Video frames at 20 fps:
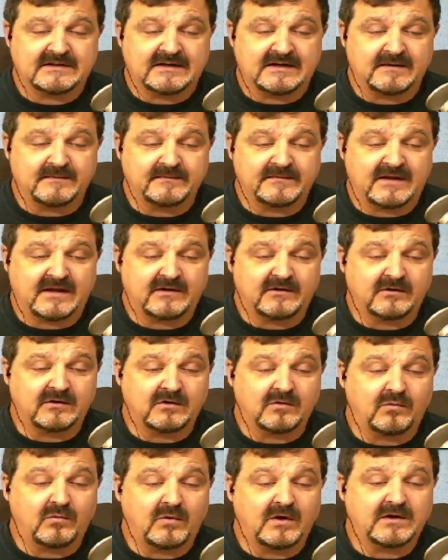I don't
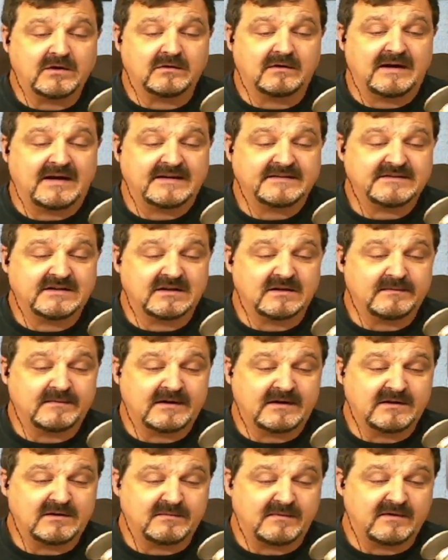know what you're asking
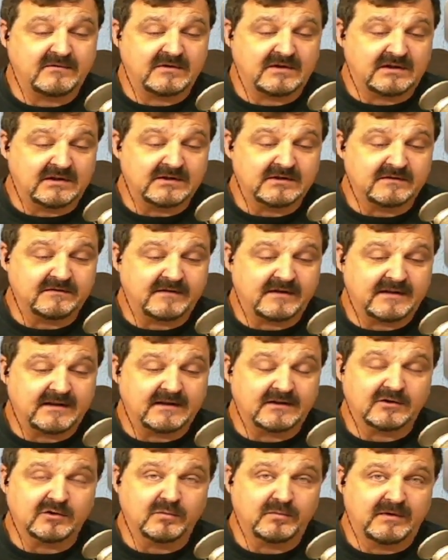about. You might want to clarify
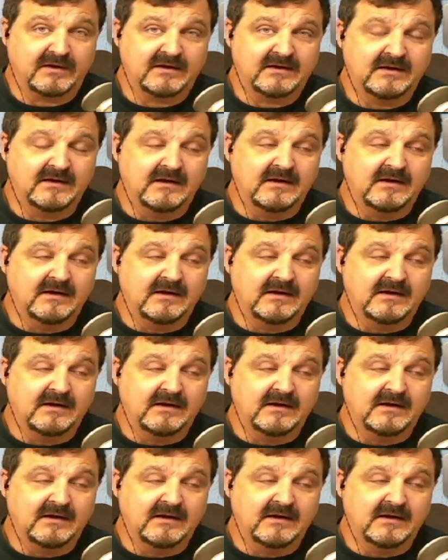that a little bit.